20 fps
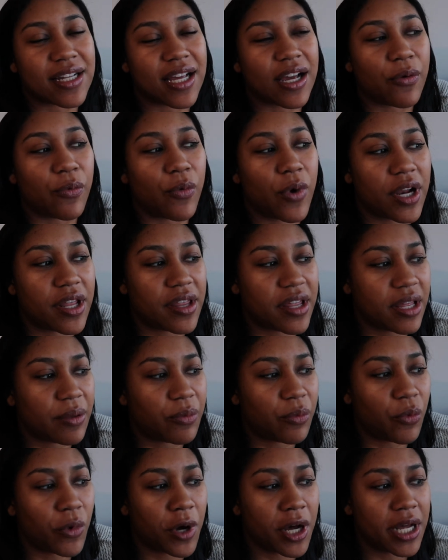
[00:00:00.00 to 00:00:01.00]
Like, one of
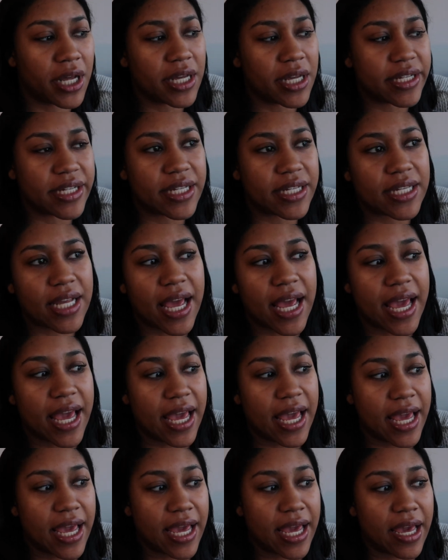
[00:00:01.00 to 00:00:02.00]
them was
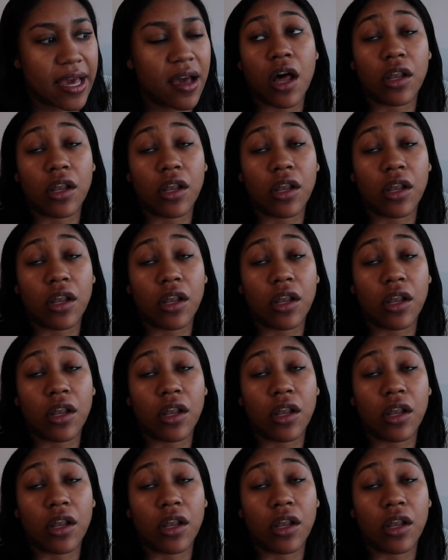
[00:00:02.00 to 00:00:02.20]
a,